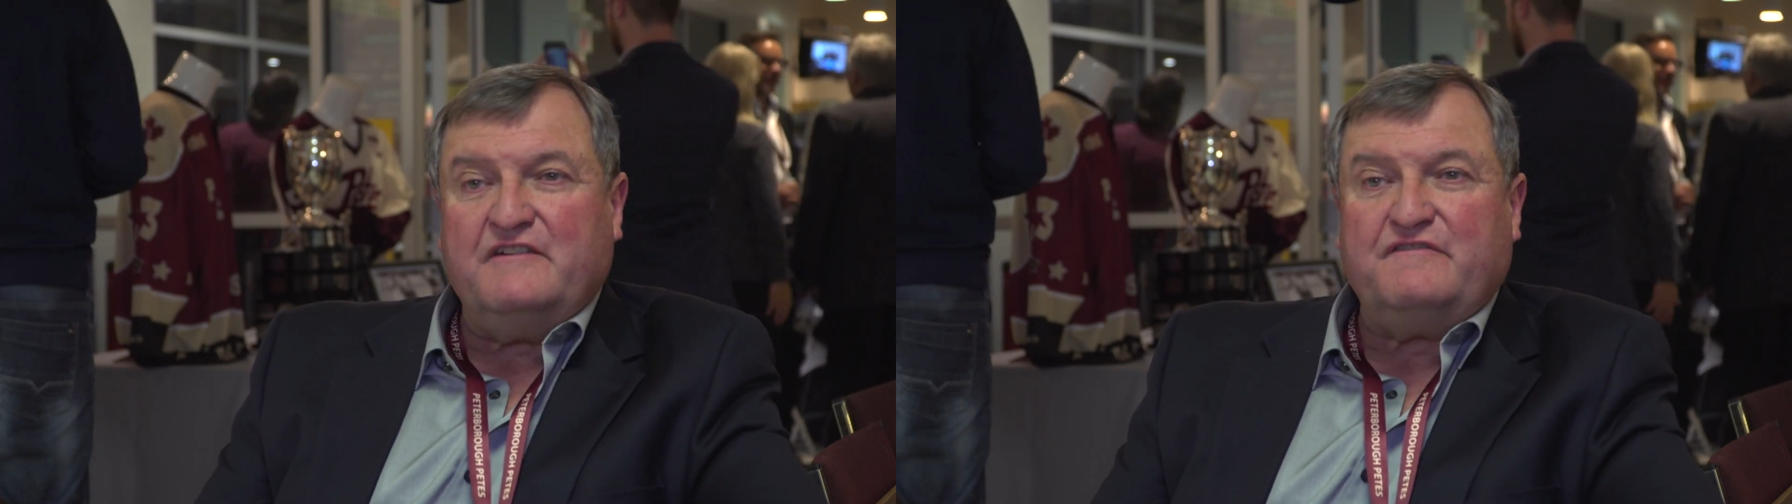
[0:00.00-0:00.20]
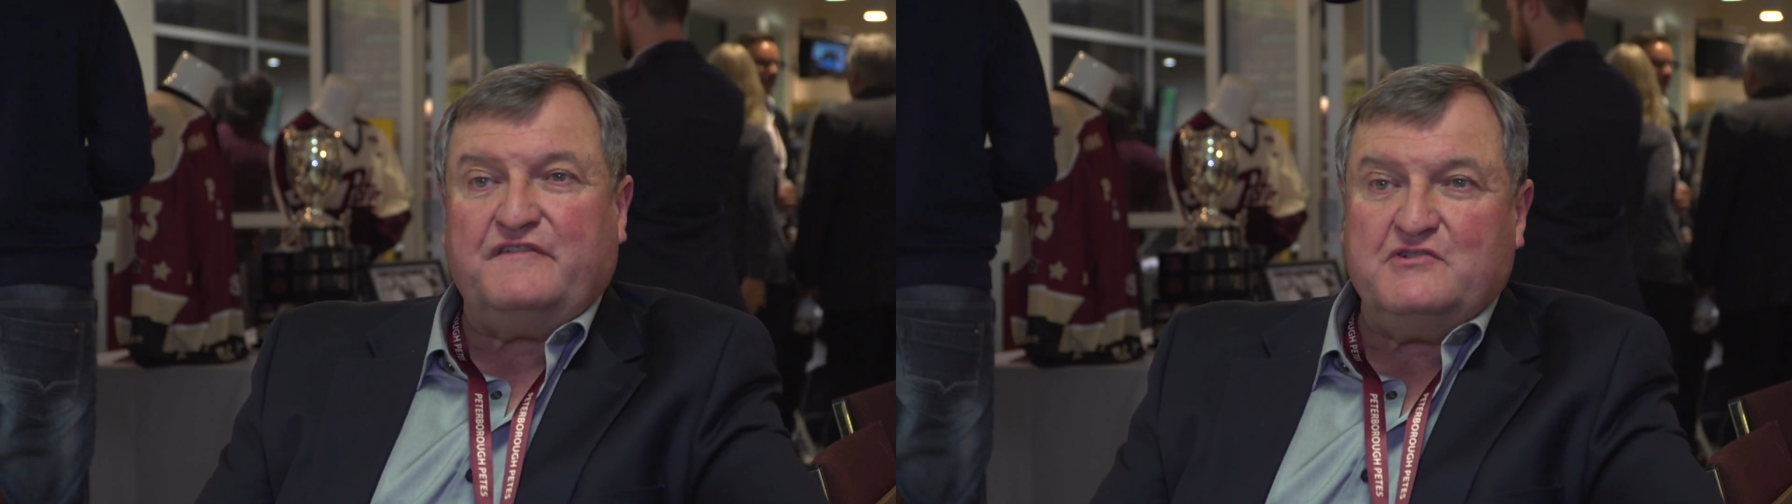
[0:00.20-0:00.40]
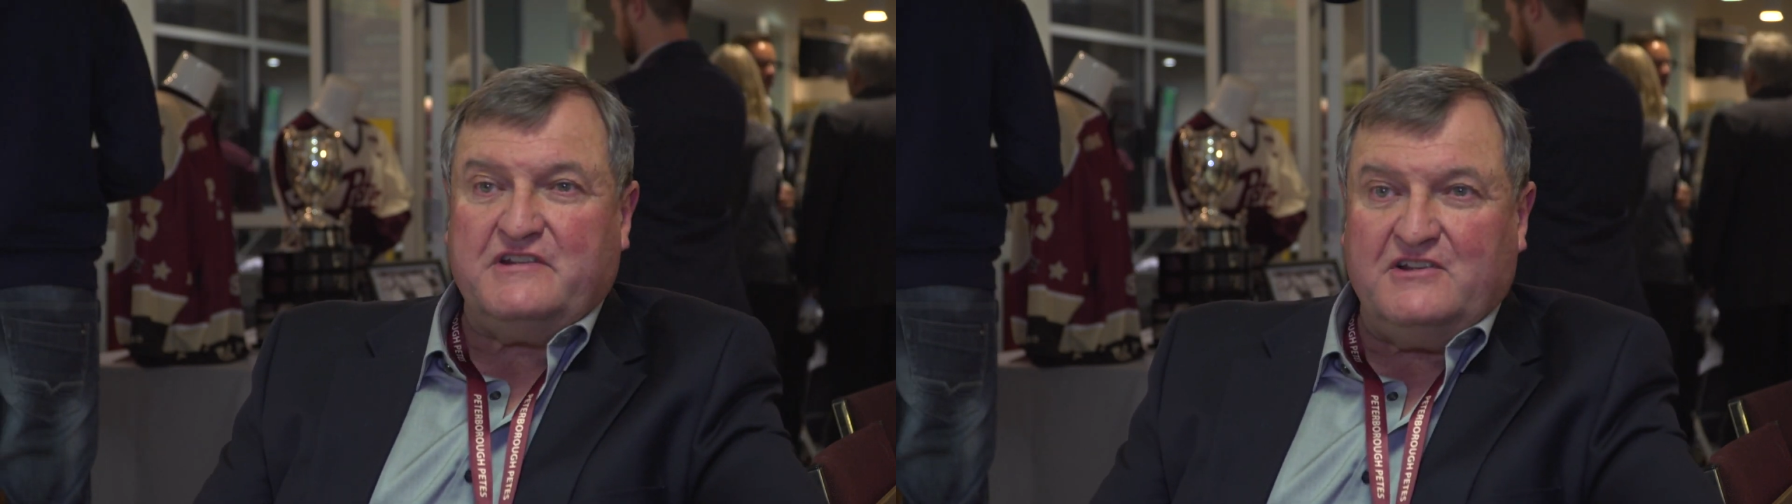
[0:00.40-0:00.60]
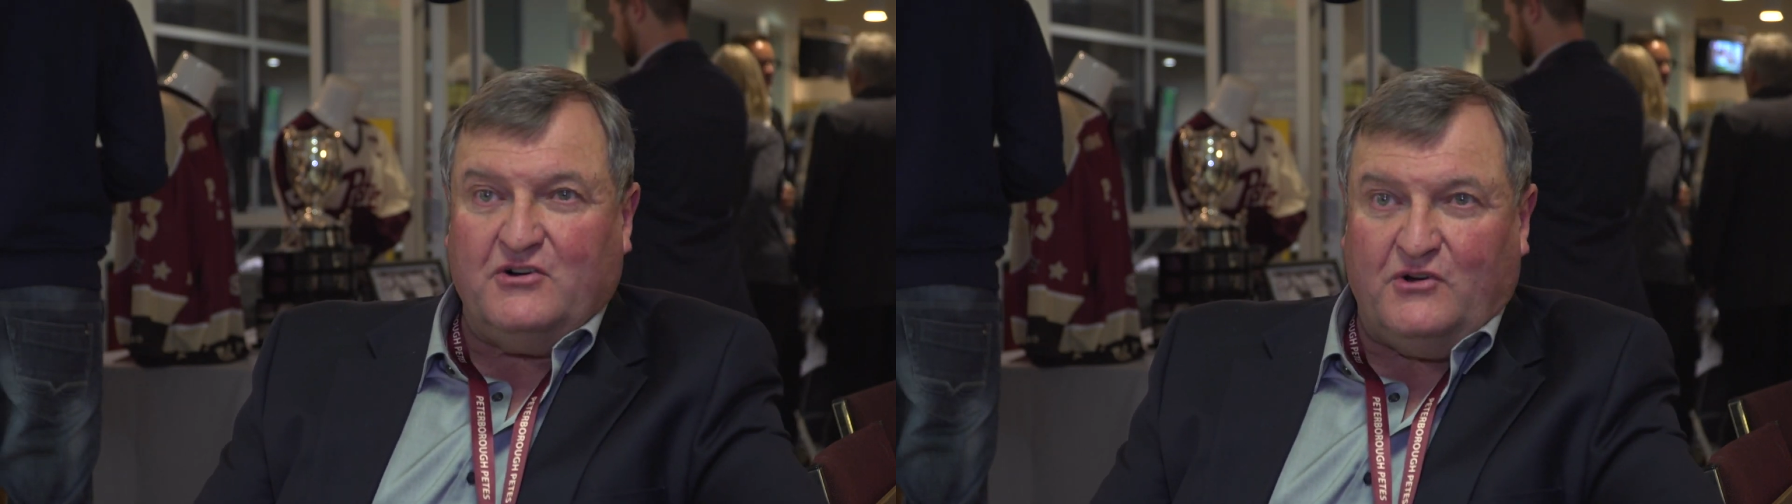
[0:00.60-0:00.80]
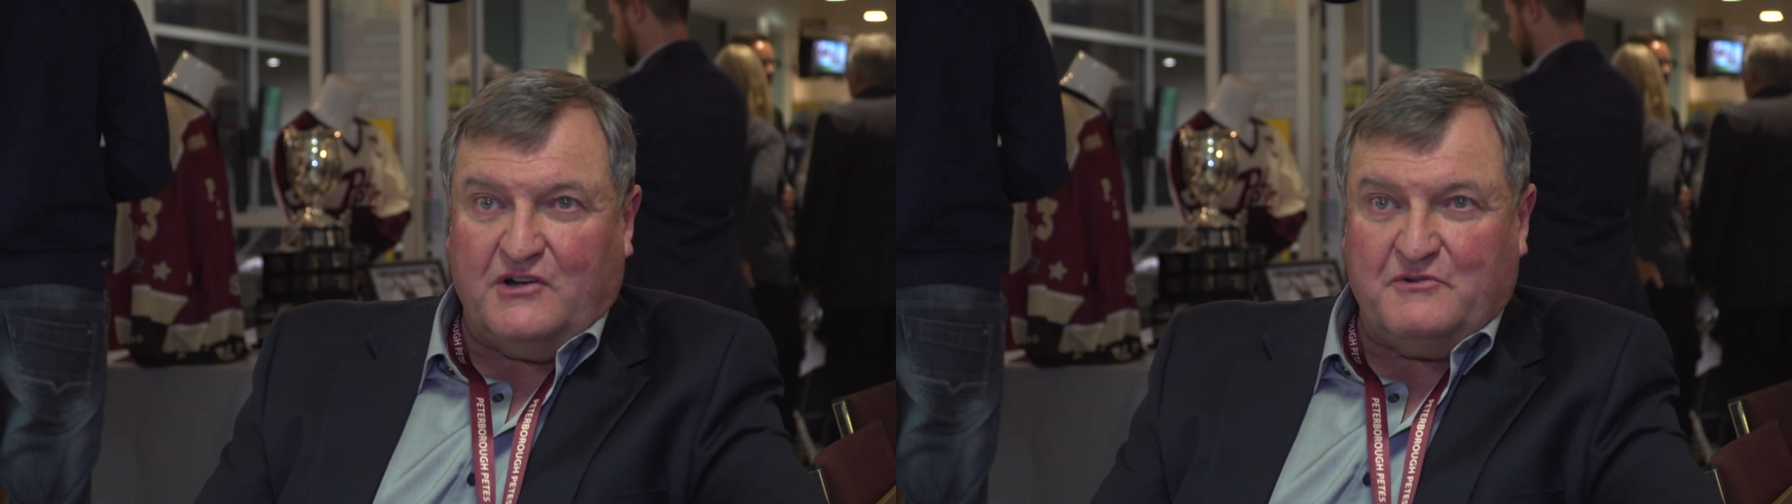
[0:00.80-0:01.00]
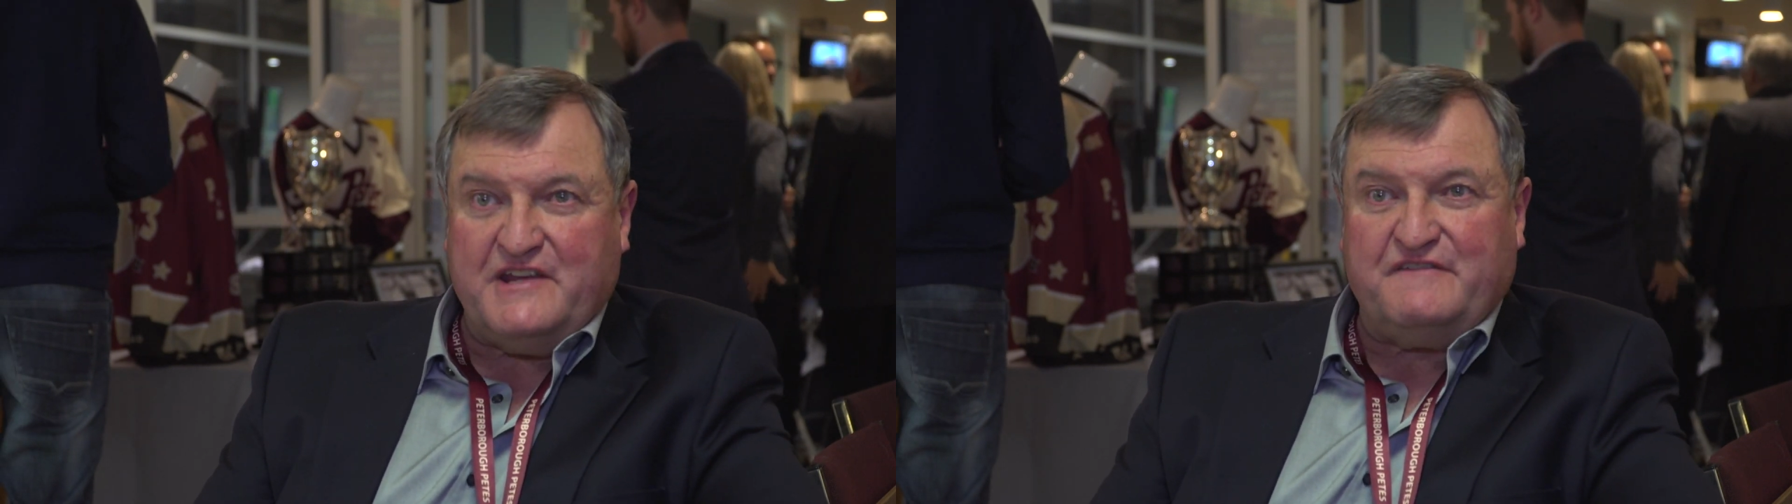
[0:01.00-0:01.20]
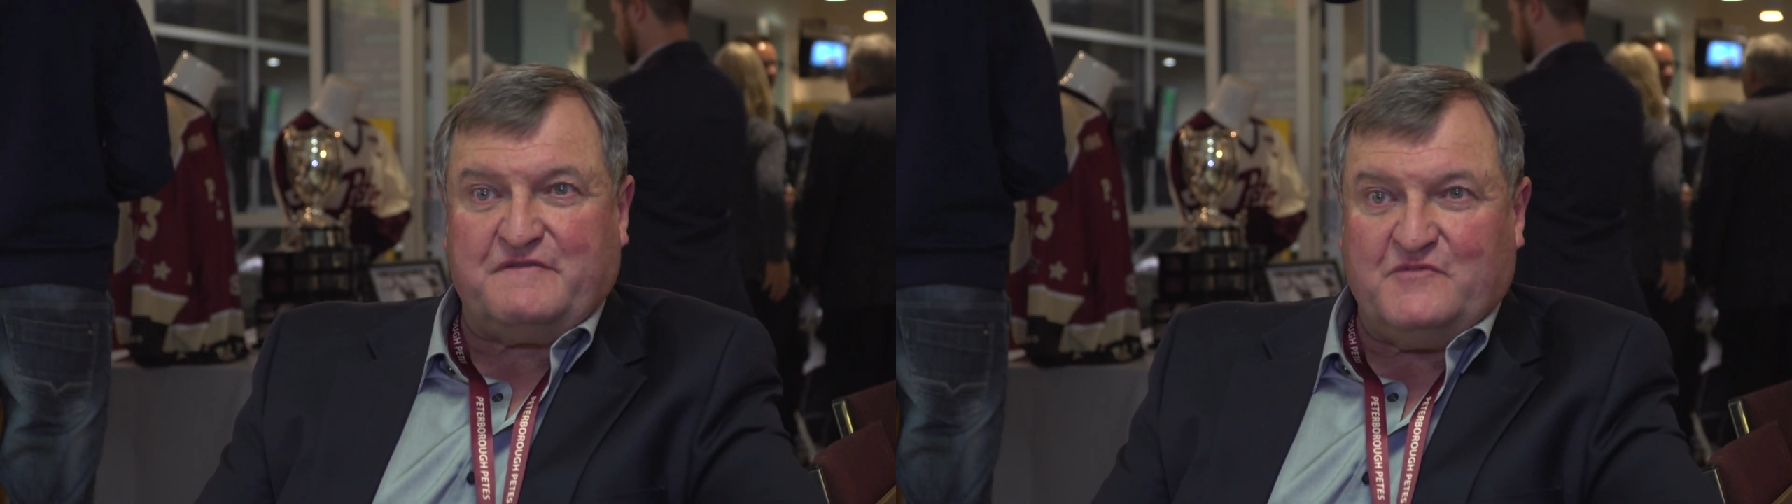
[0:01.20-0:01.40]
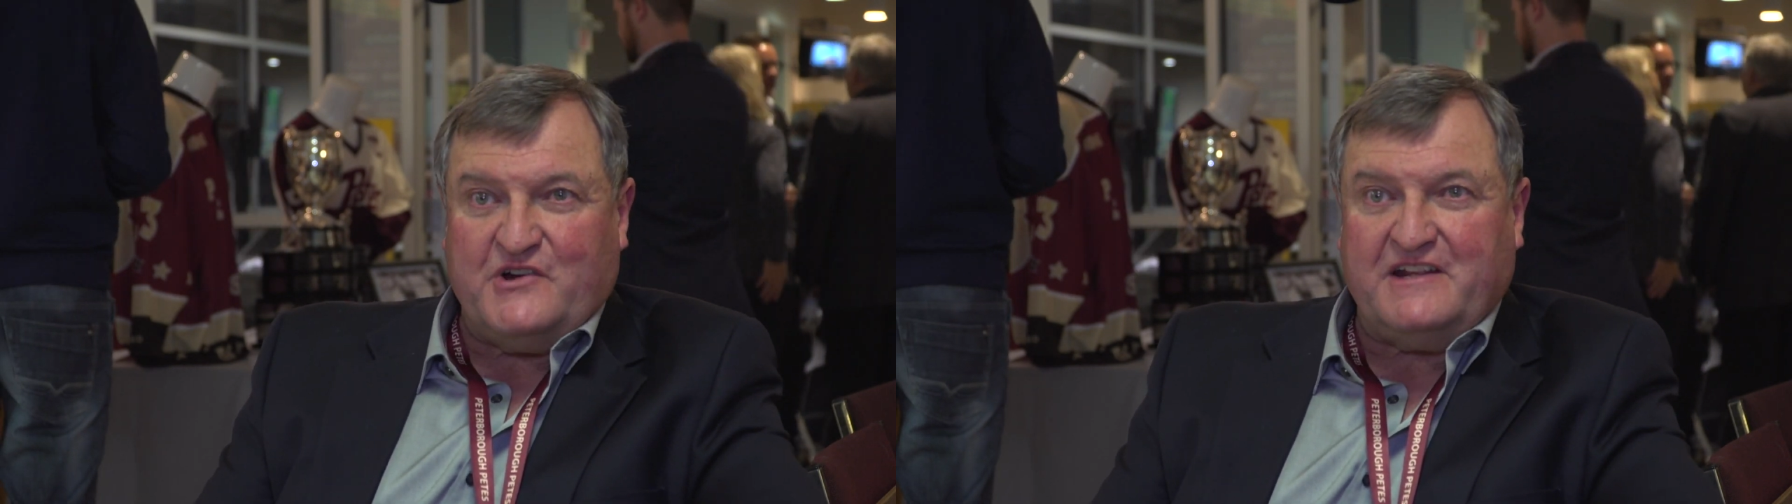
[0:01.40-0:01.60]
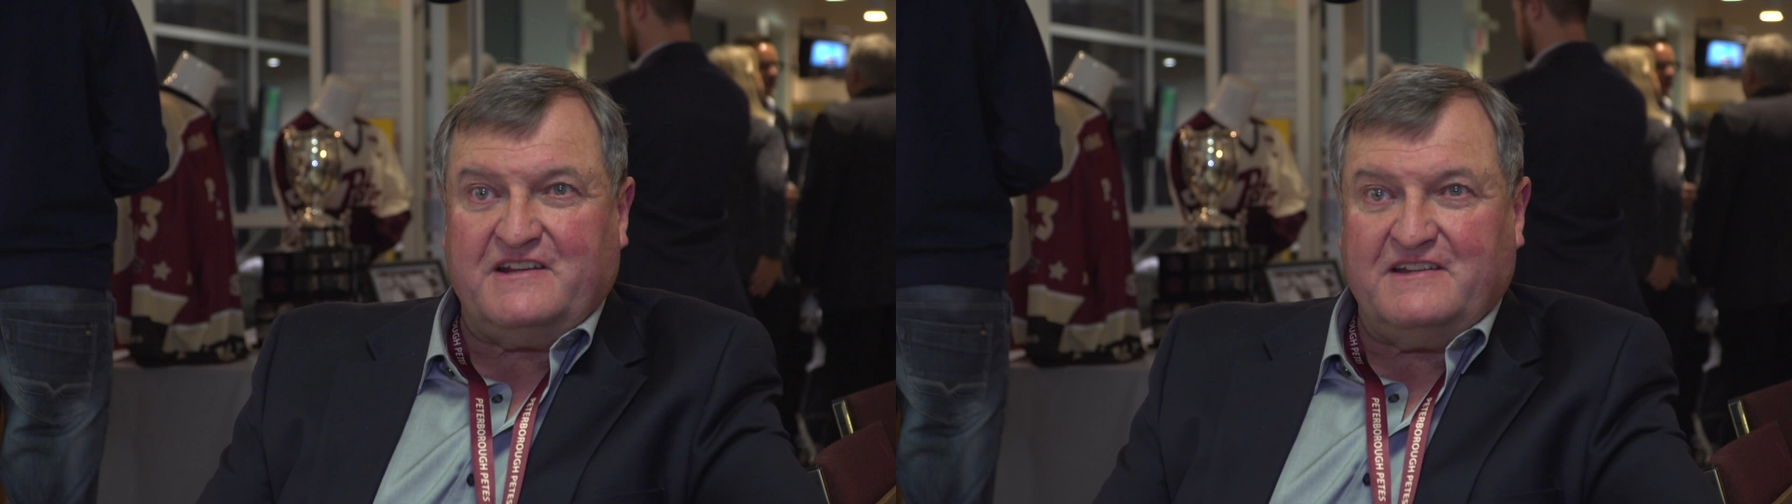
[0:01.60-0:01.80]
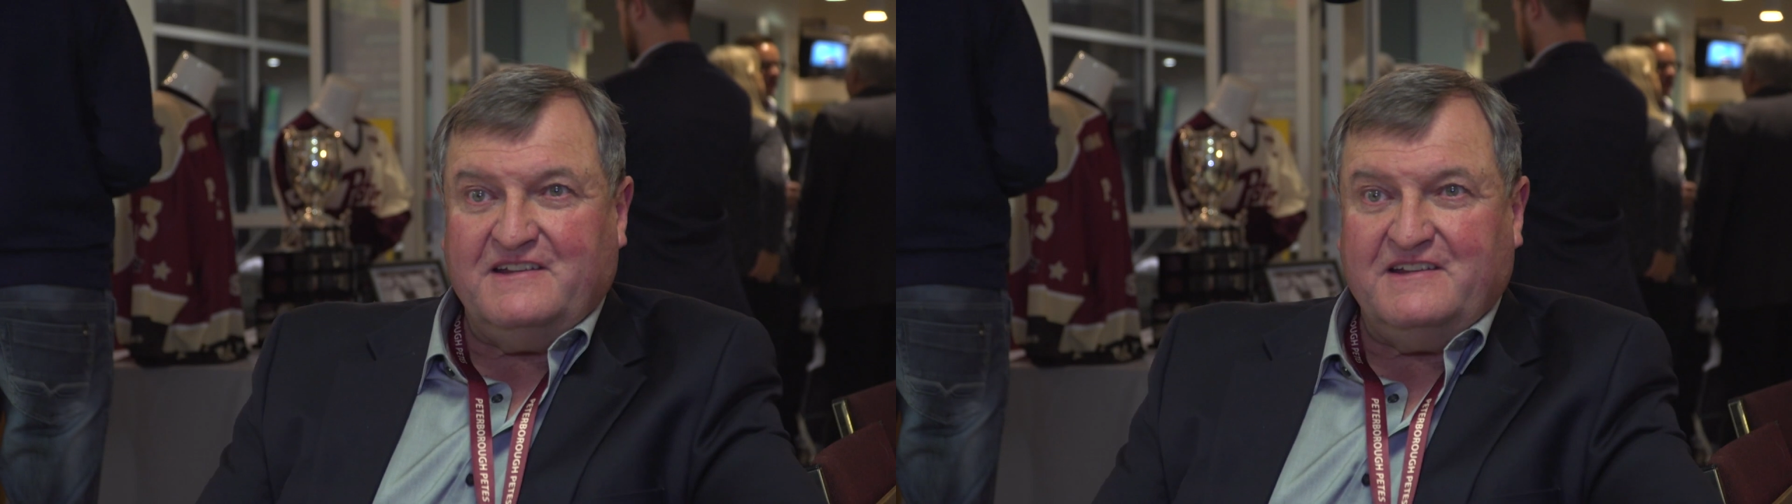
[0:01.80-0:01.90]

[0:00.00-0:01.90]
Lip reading: fluky goal away from winning